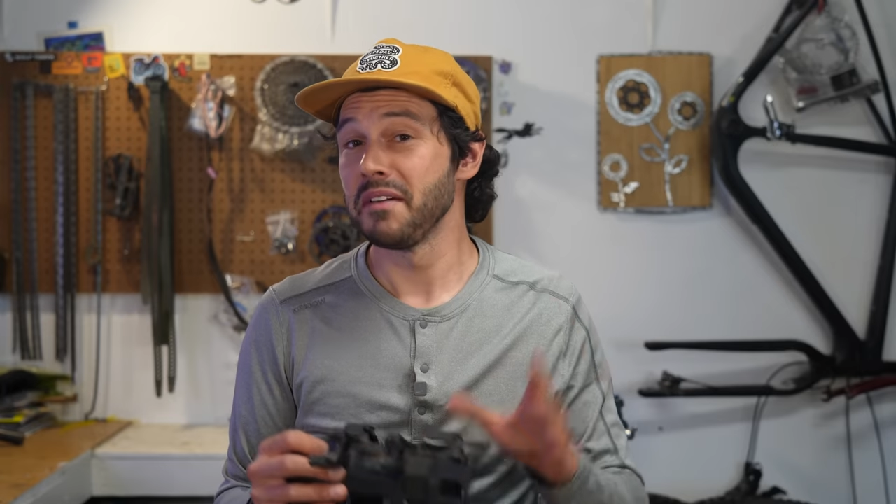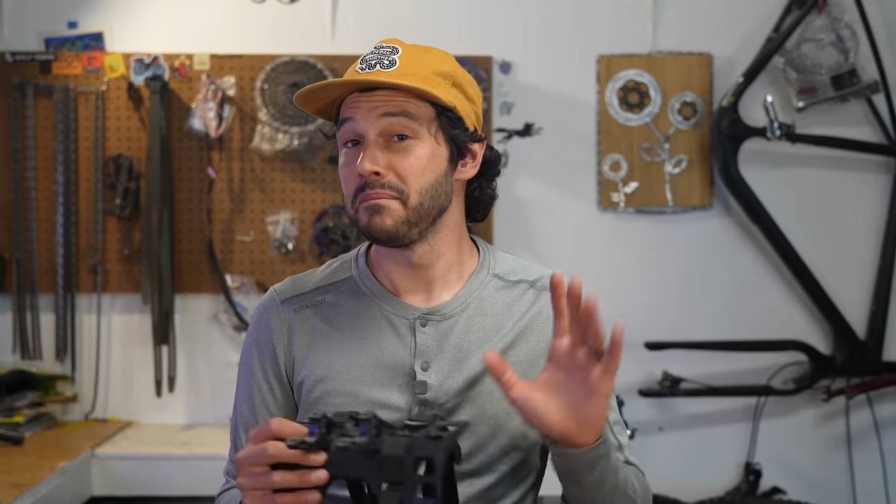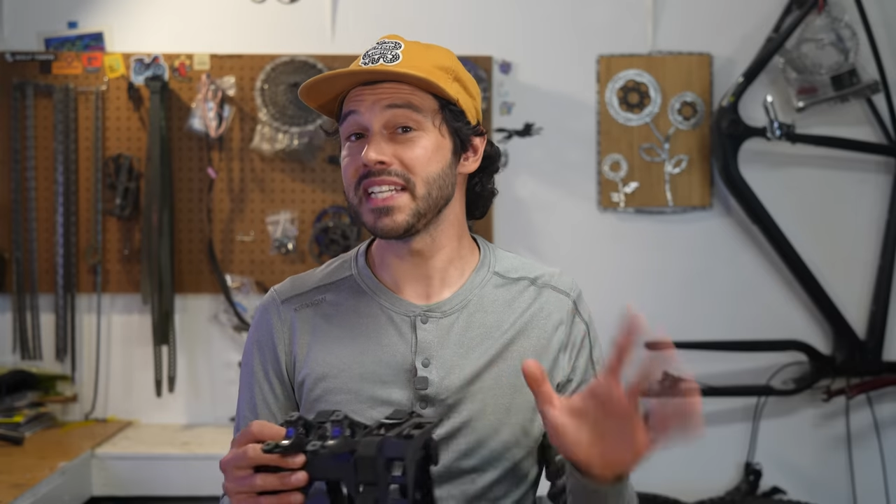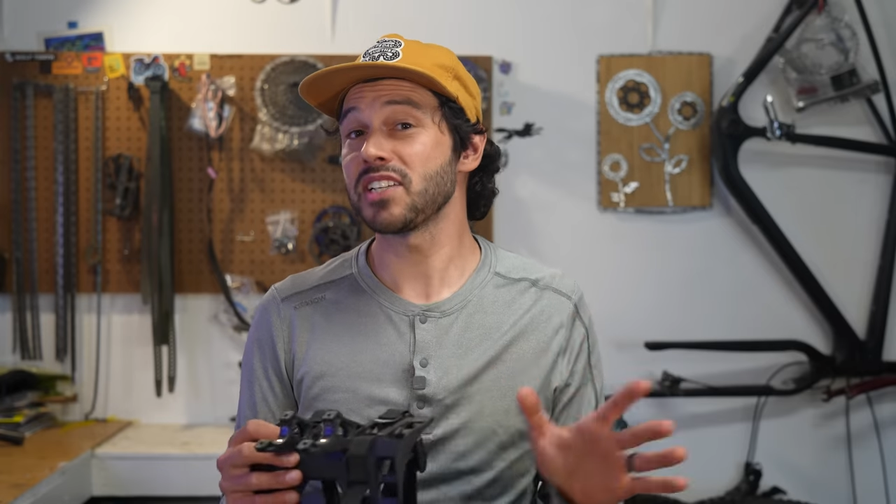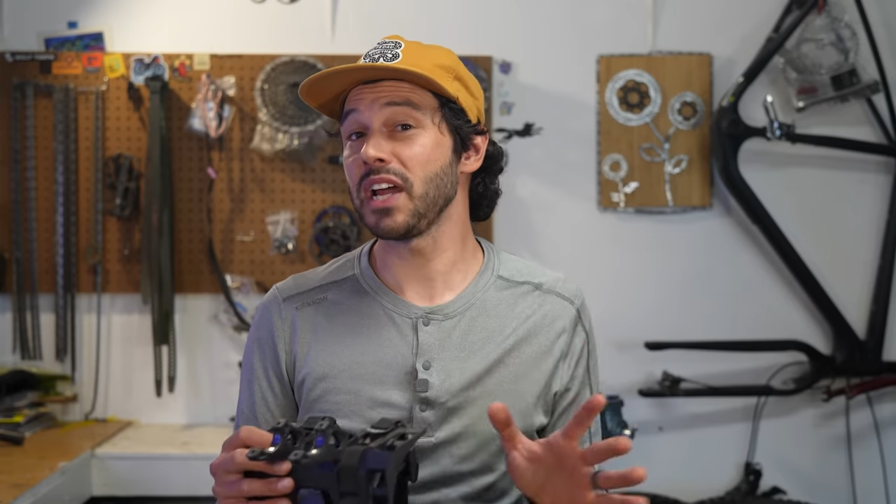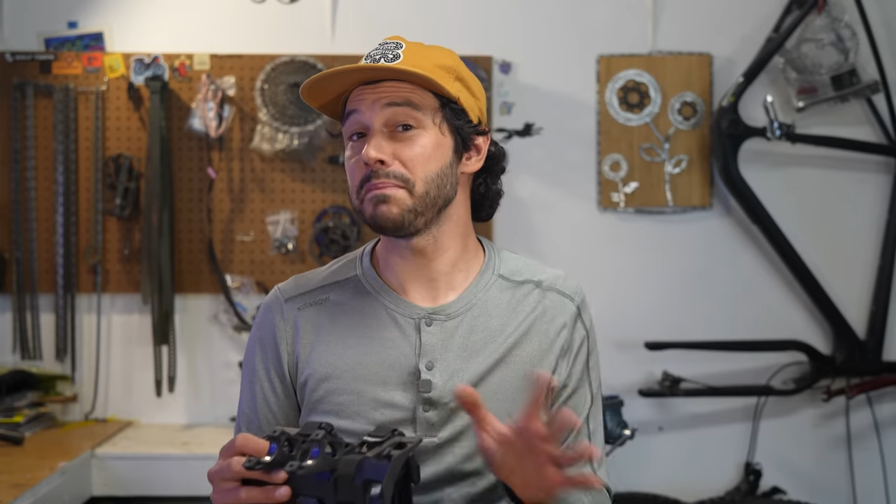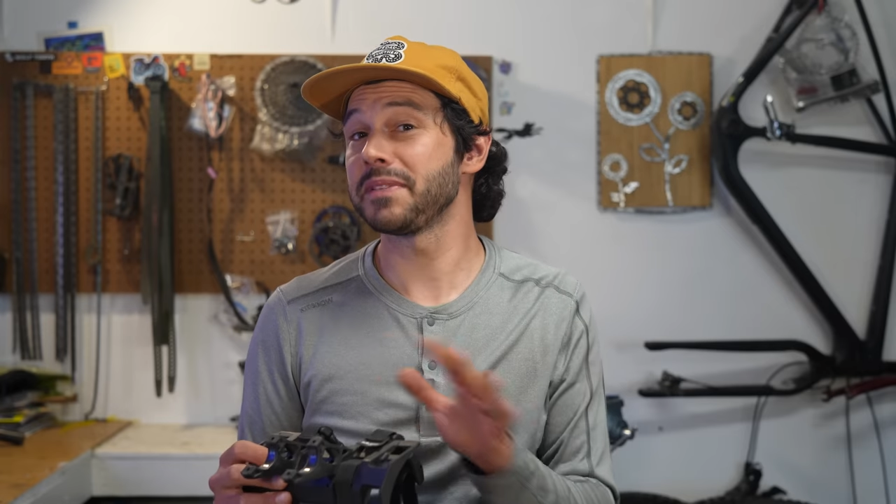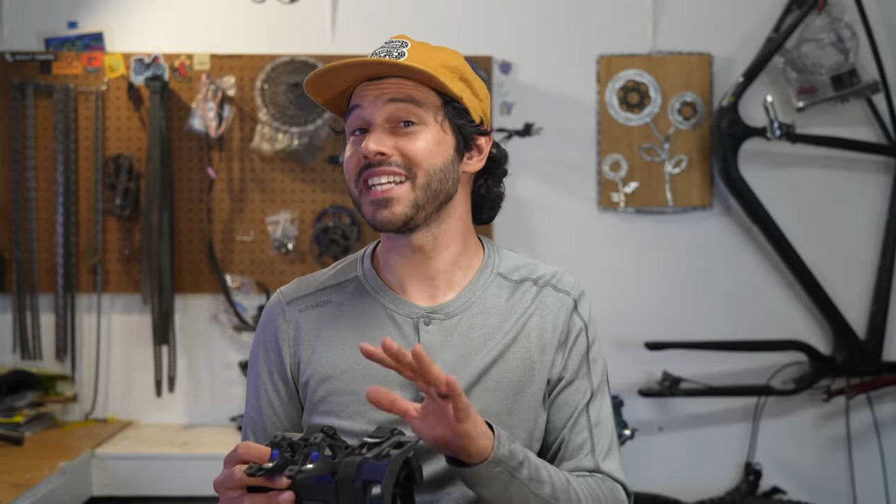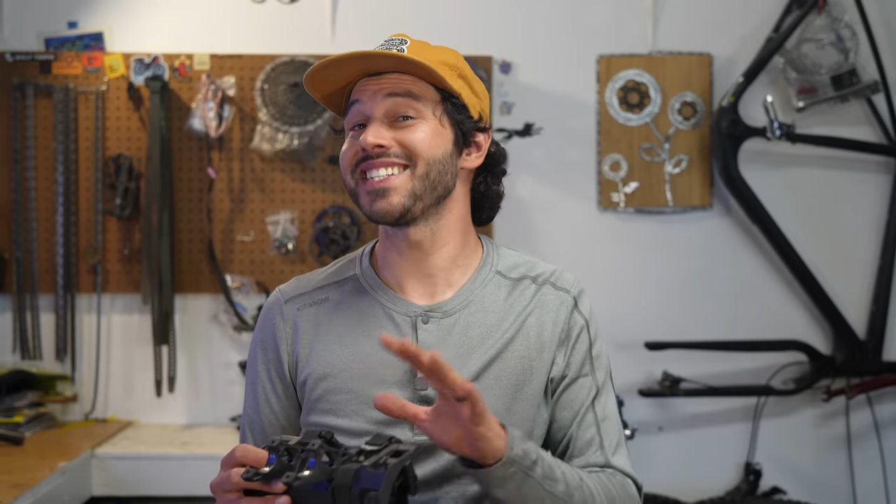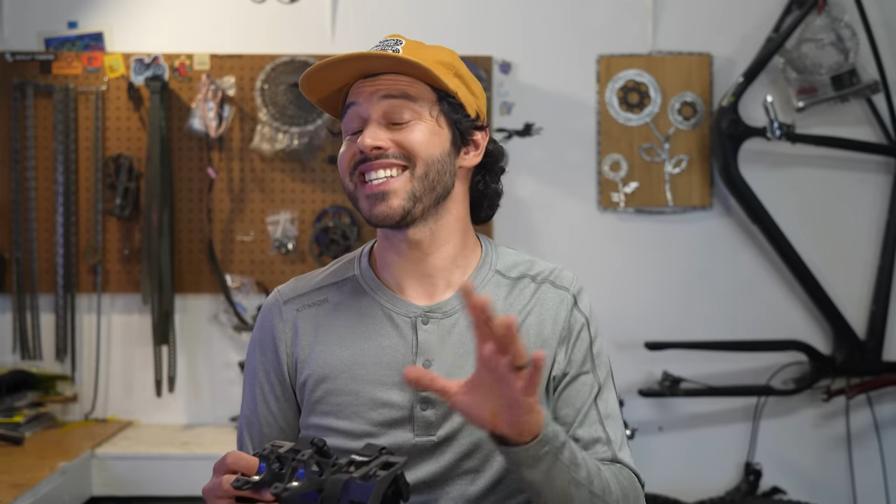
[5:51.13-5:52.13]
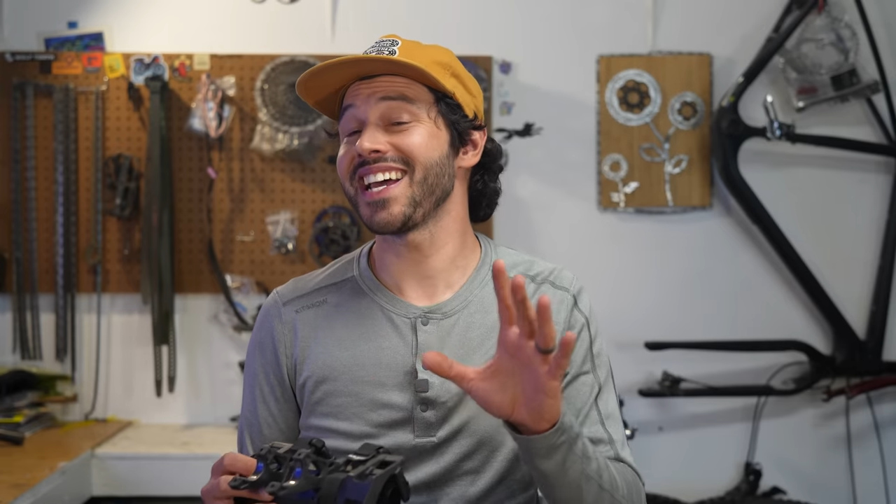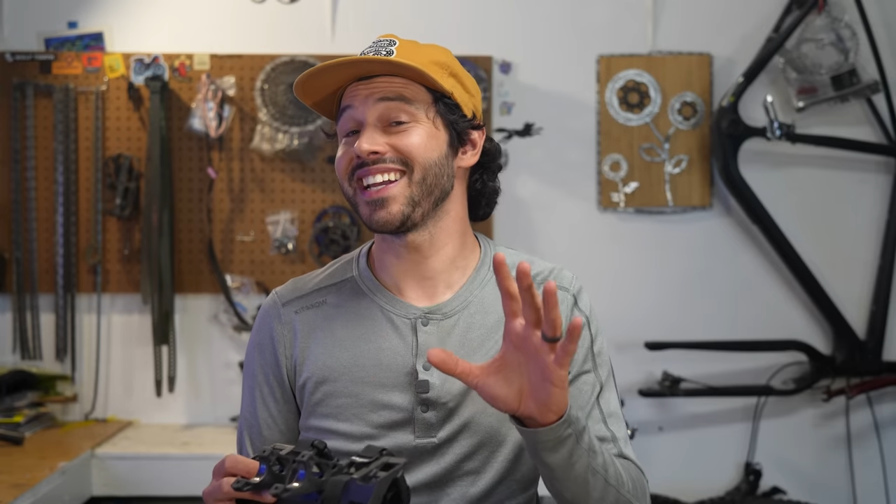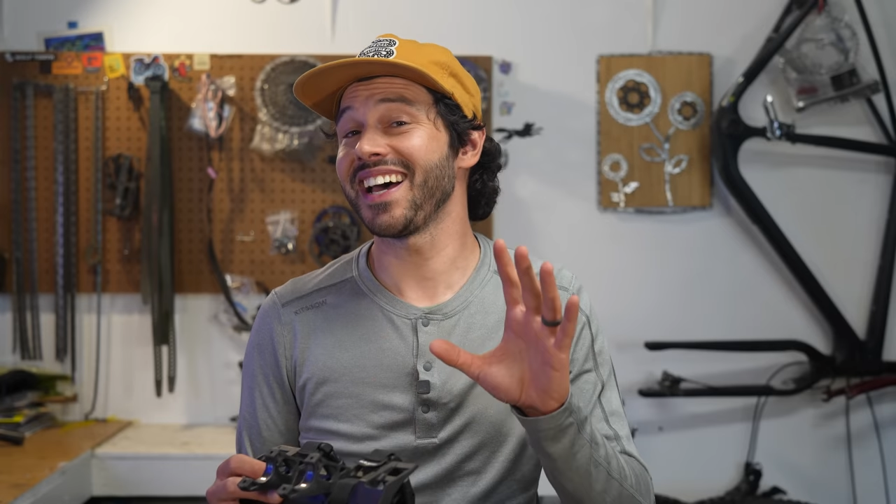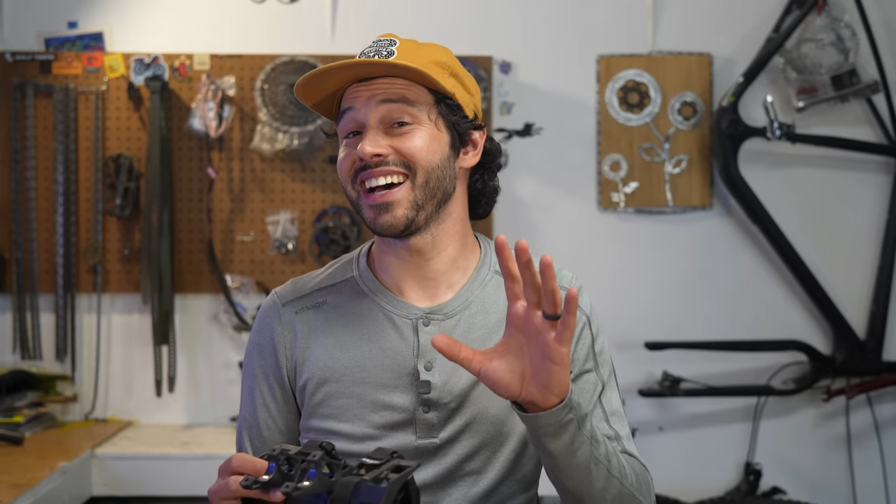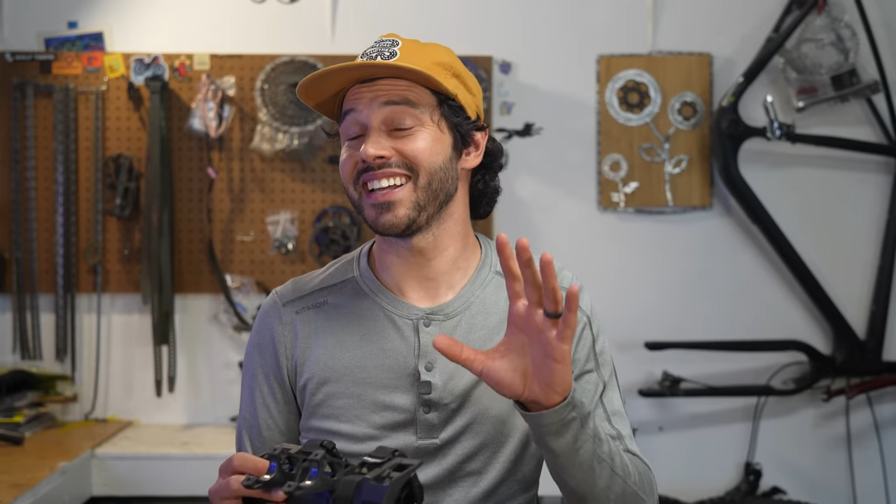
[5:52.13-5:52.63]
Miss did
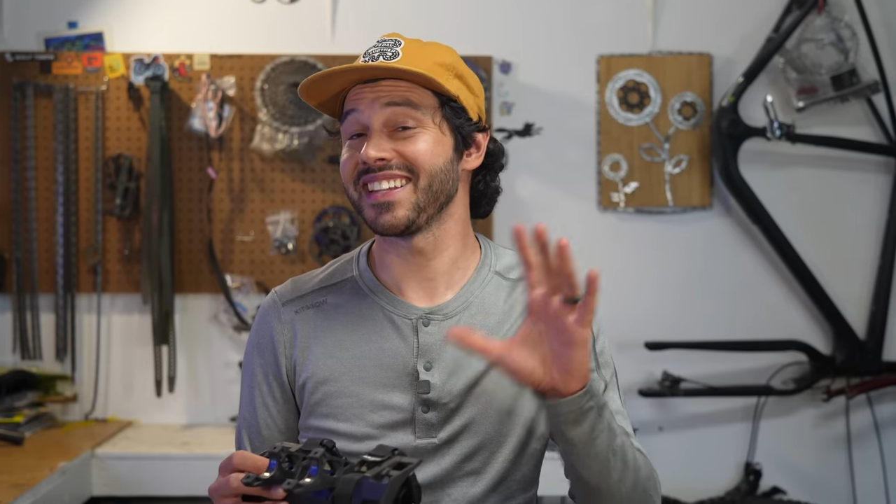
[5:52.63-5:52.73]
send uh,